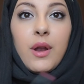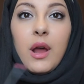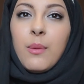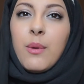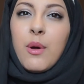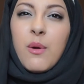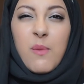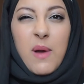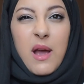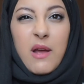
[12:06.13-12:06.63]
I
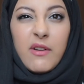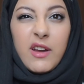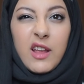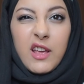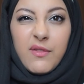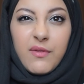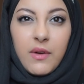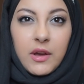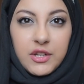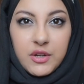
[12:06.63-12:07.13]
won't wear it
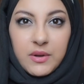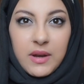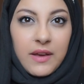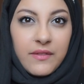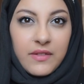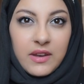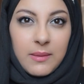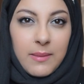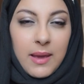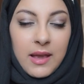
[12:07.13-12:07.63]
if I don't
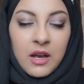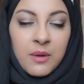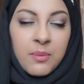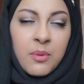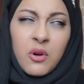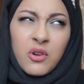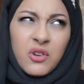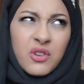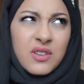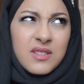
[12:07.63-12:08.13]
have any makeup
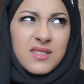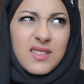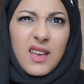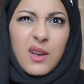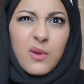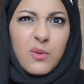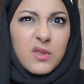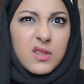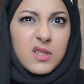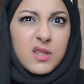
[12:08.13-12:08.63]
on, because
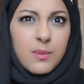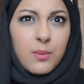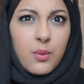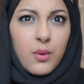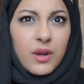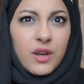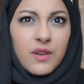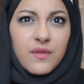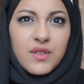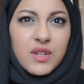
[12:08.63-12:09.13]
like, what's the
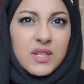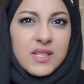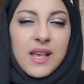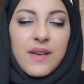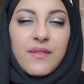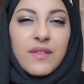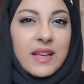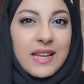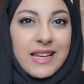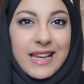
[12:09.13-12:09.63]
point of just
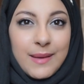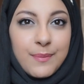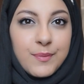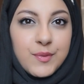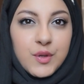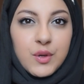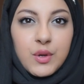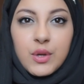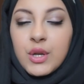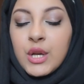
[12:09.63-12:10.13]
having
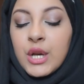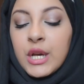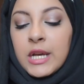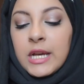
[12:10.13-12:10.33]
lips on?